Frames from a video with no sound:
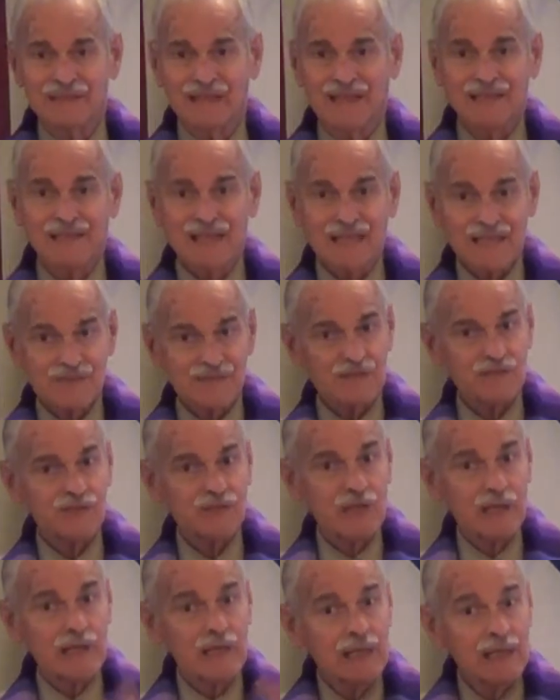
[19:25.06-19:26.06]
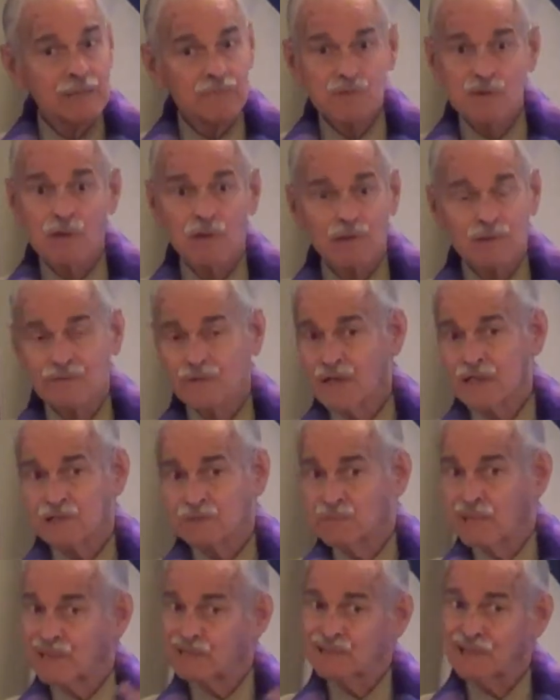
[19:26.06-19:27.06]
and has the same sort of
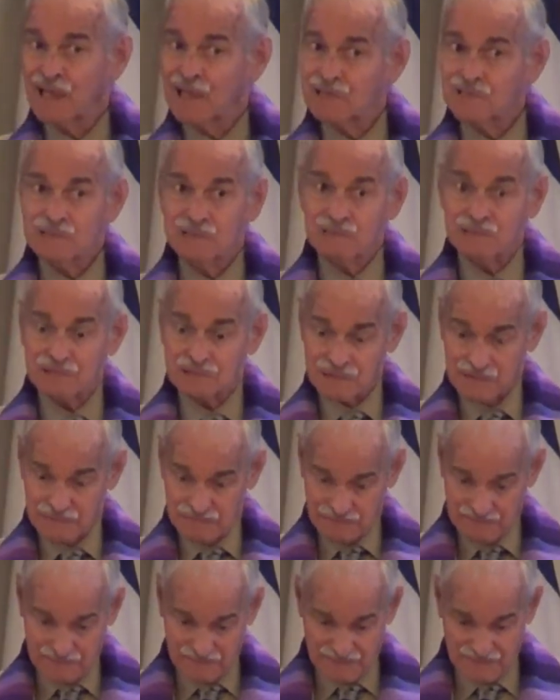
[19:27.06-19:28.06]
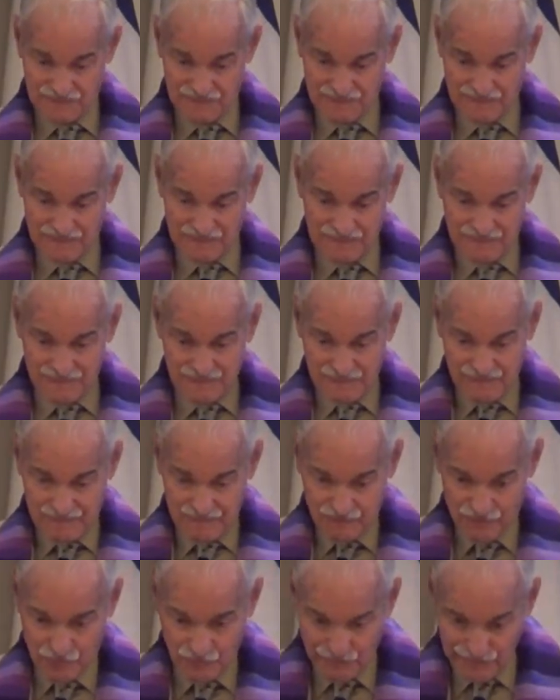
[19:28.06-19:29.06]
expectations
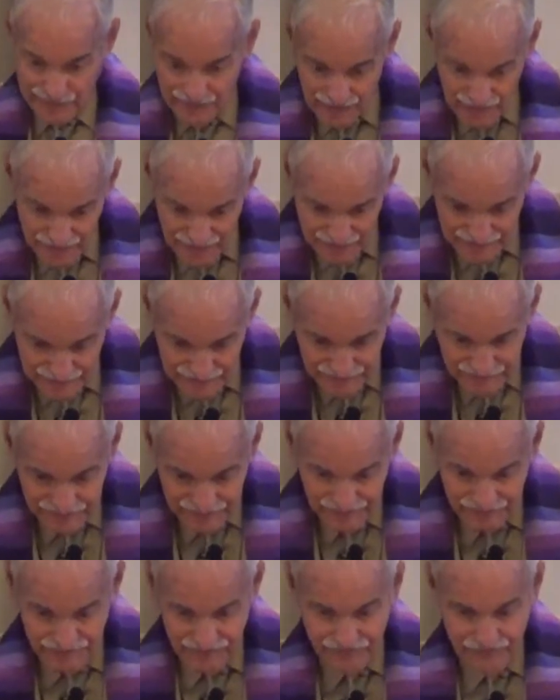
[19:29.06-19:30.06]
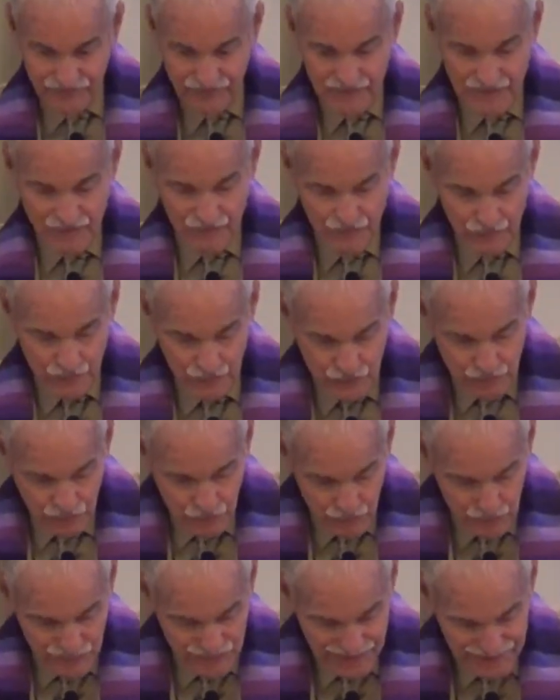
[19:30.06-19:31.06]
for me, for
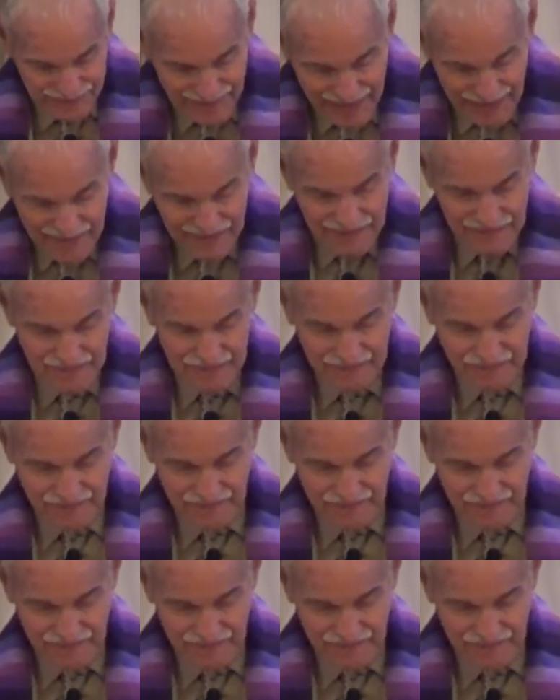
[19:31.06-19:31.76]
you today